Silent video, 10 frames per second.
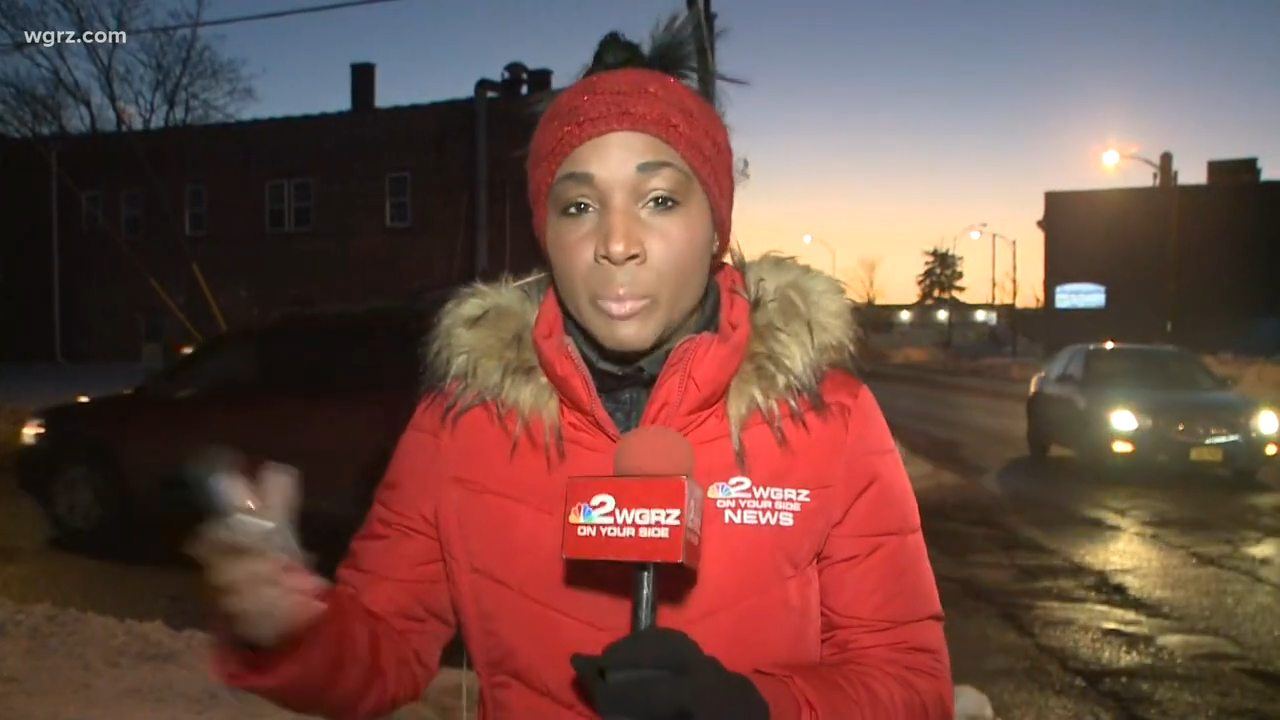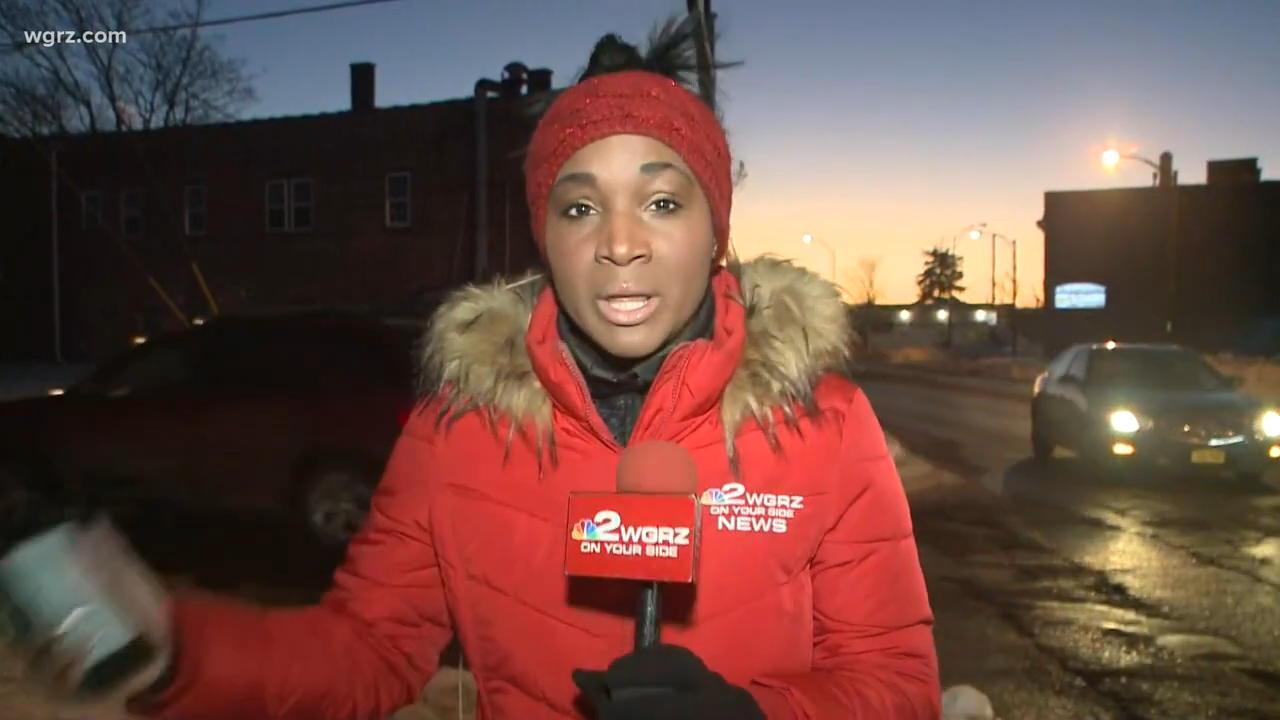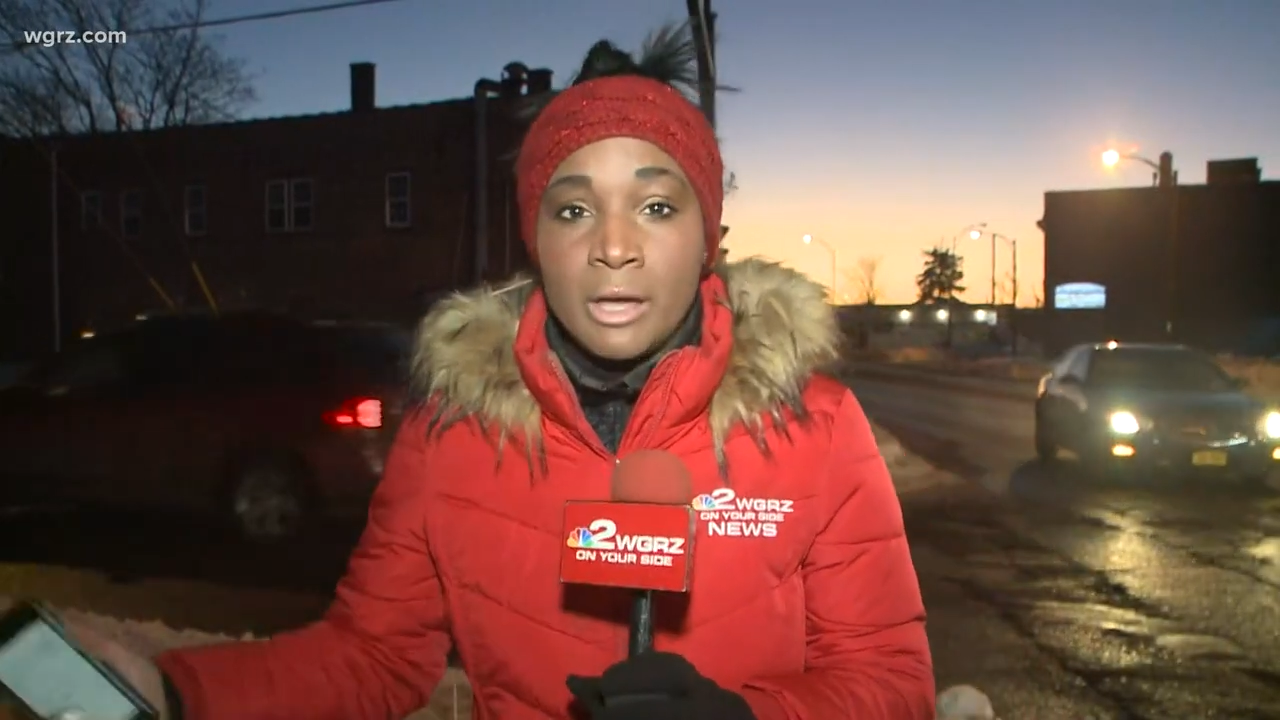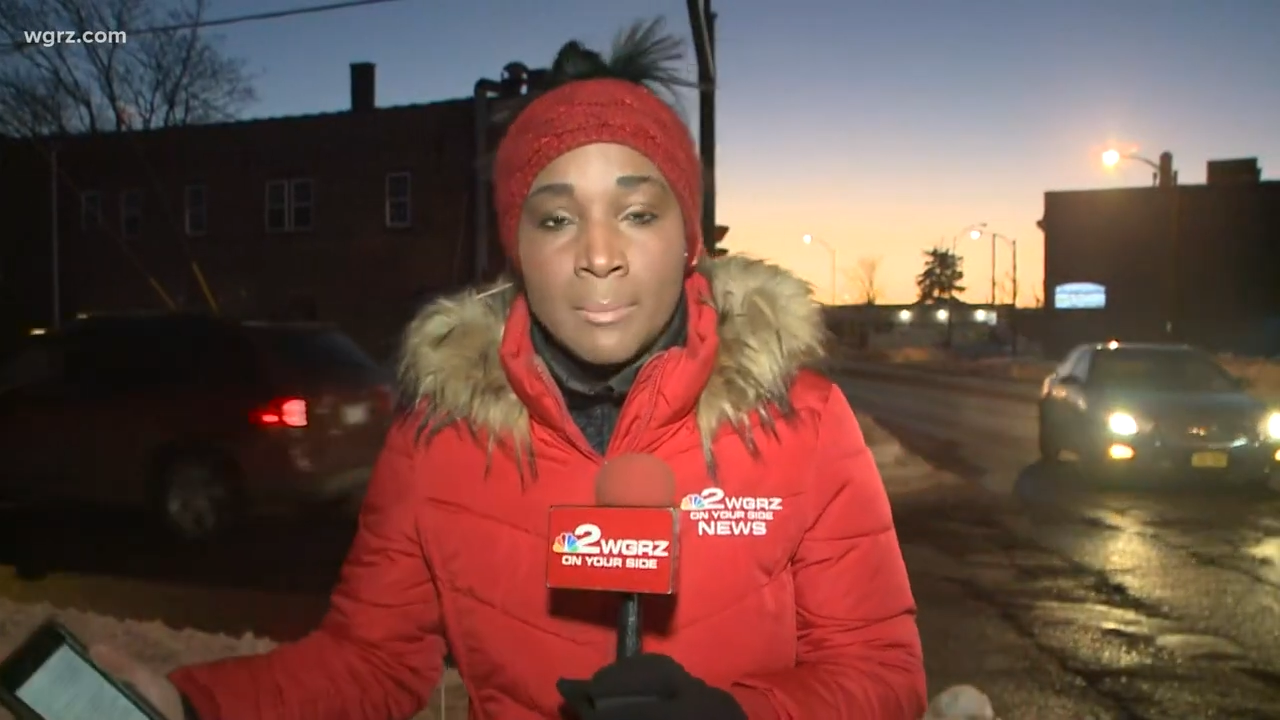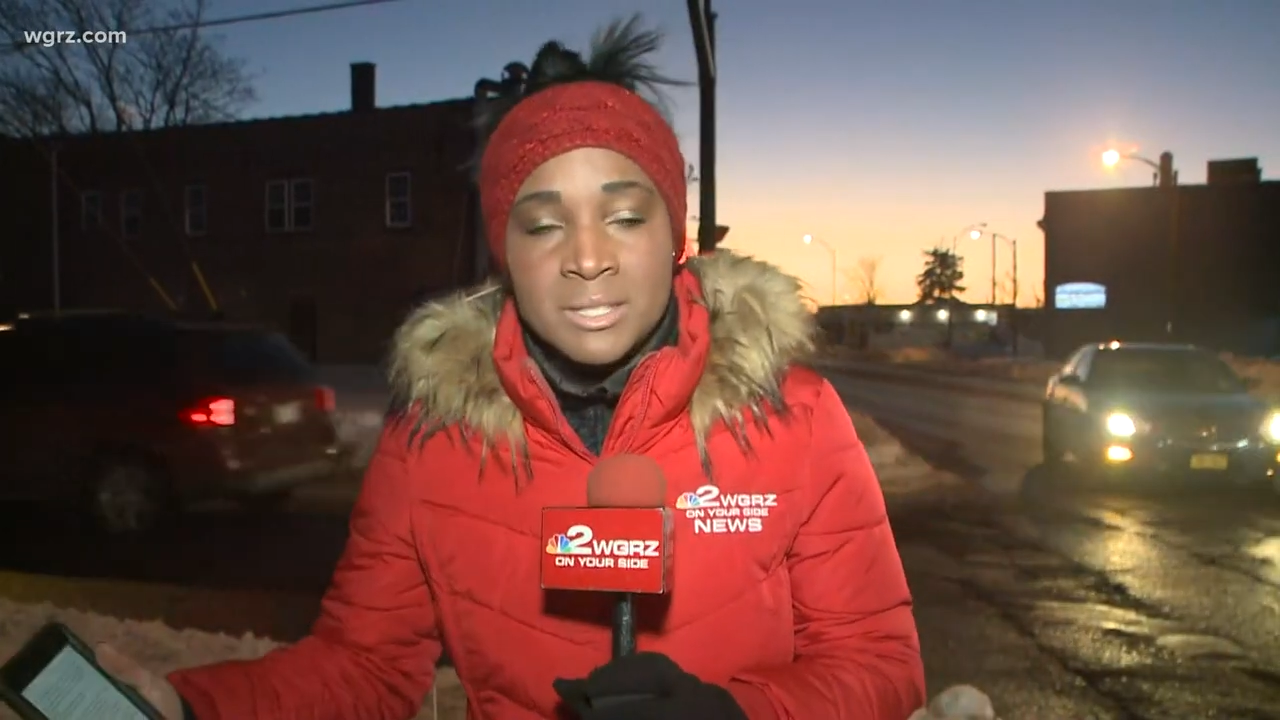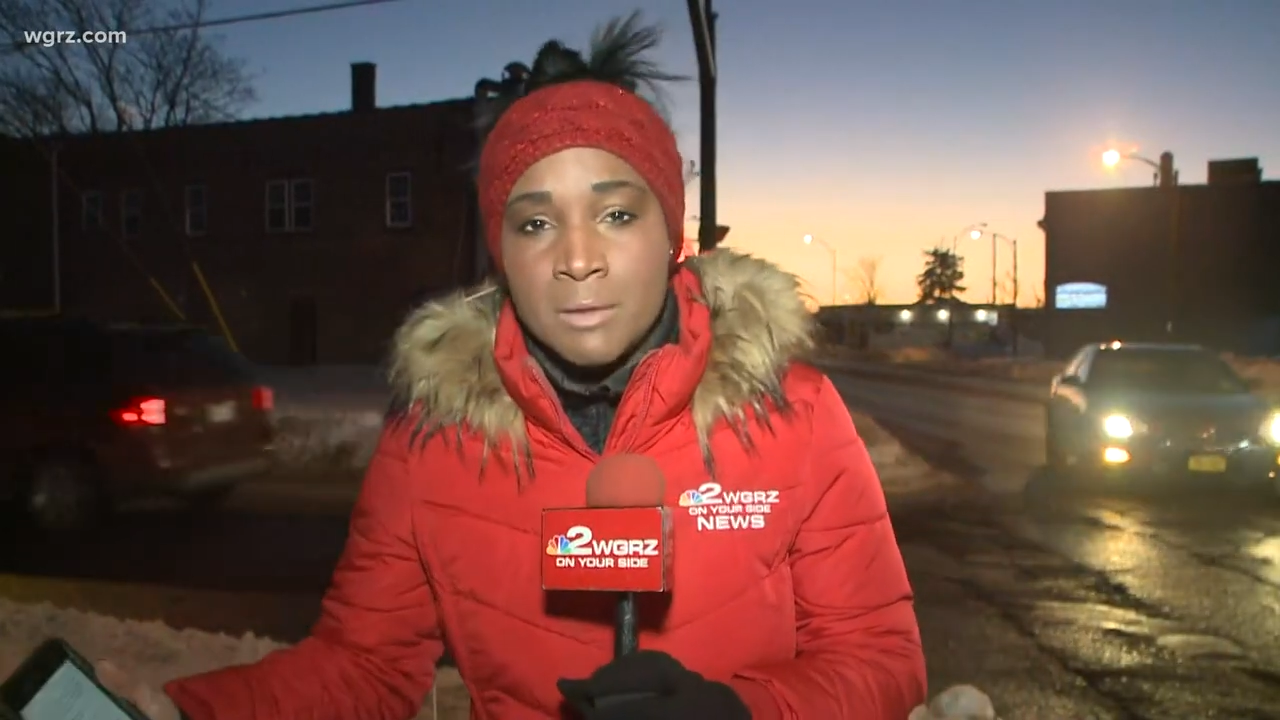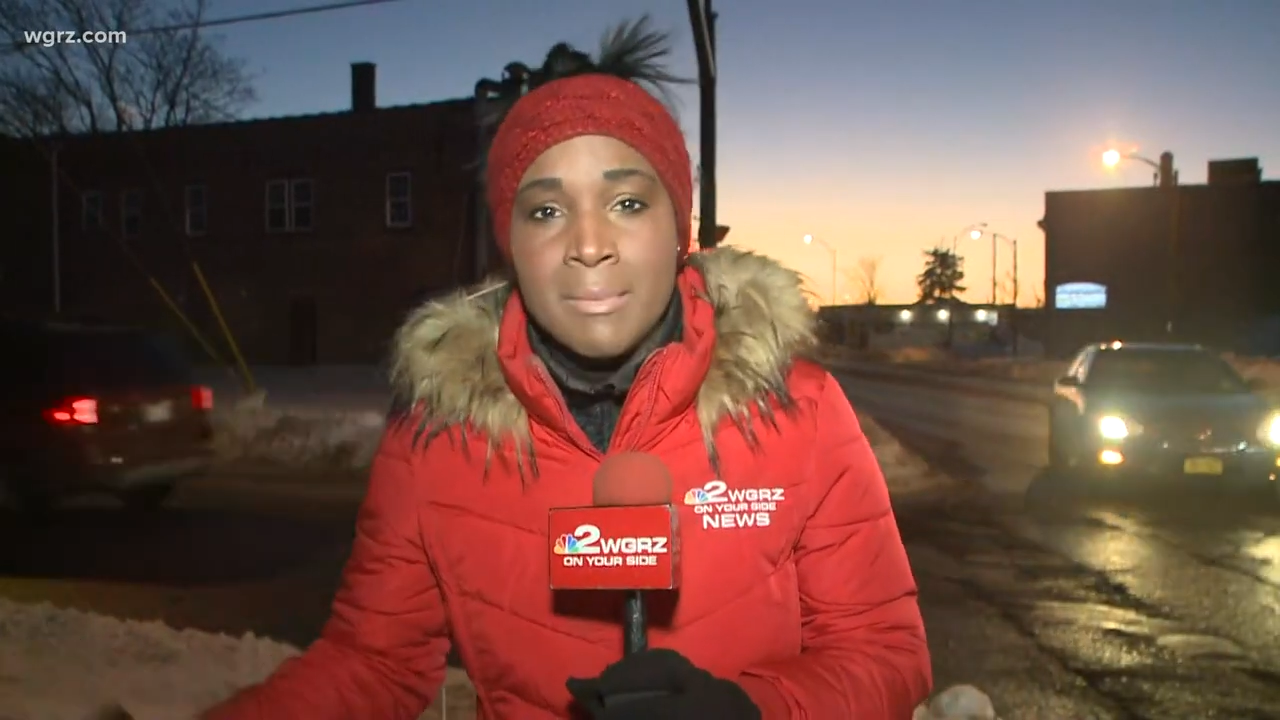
when it comes to